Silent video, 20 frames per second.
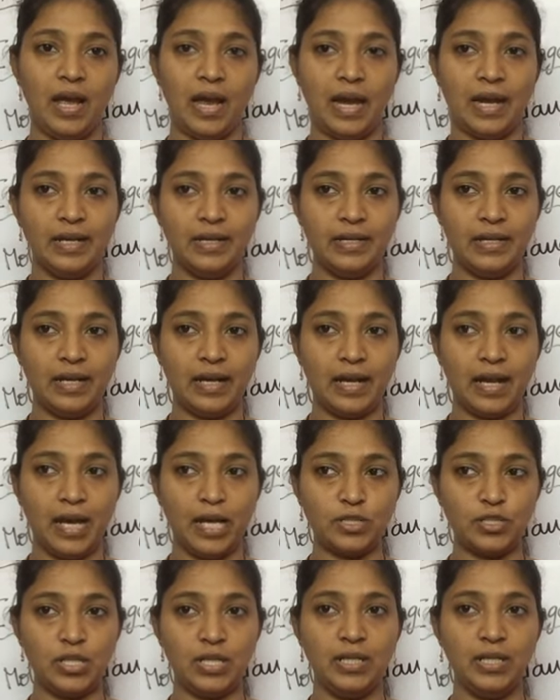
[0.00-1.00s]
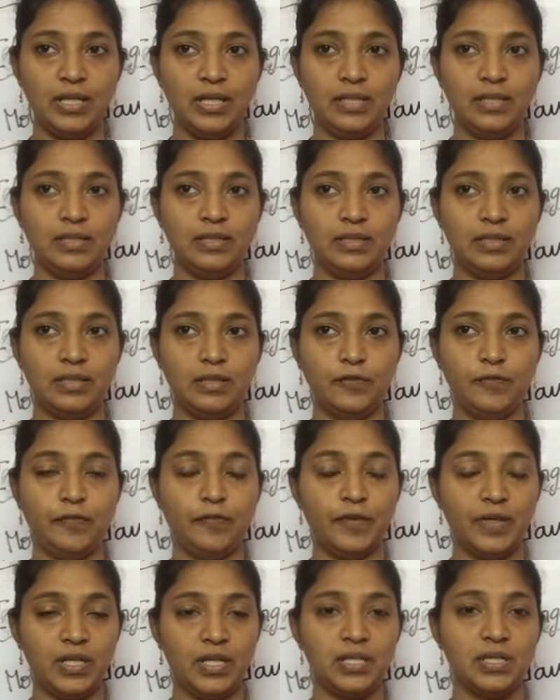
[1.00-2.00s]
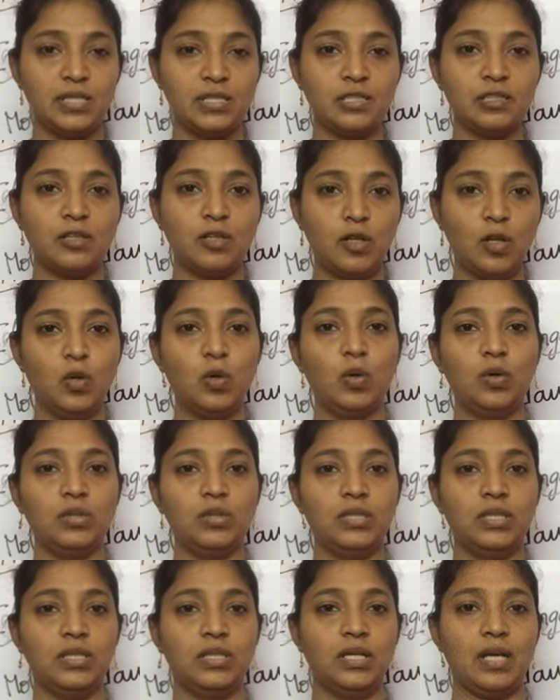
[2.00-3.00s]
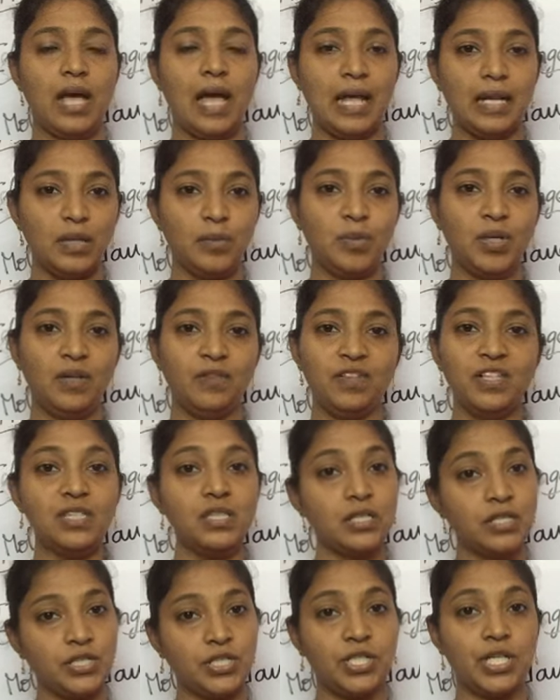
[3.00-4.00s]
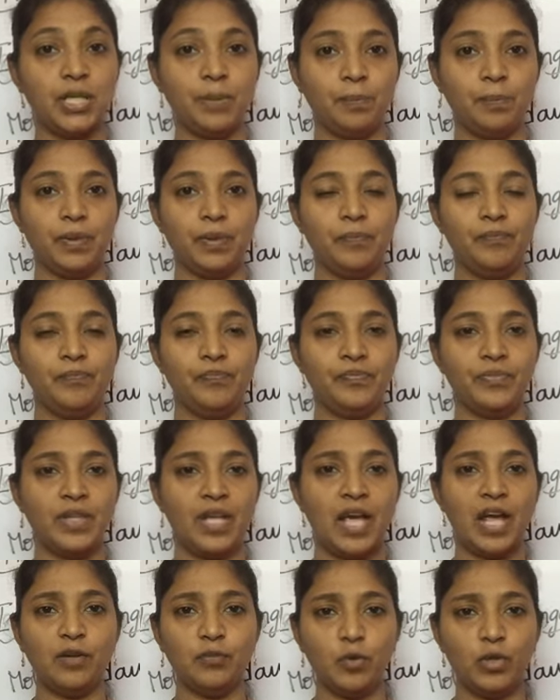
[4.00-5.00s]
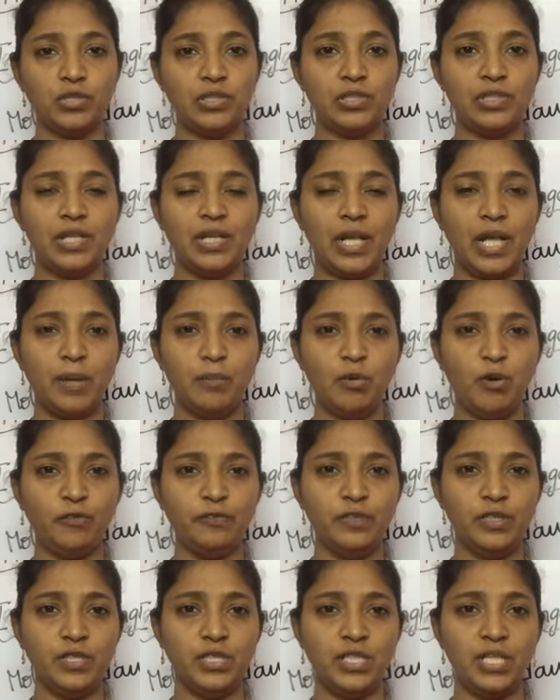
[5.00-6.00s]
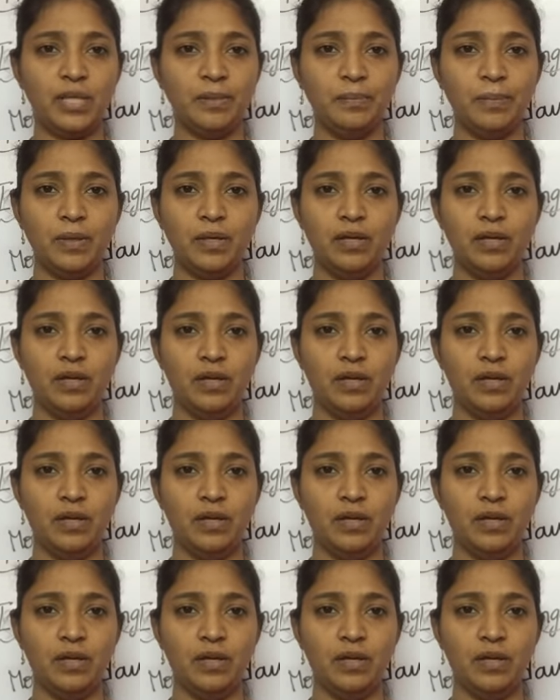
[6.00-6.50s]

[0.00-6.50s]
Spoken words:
And actually the first cloned animal was sheep. And what's the name of the sheep?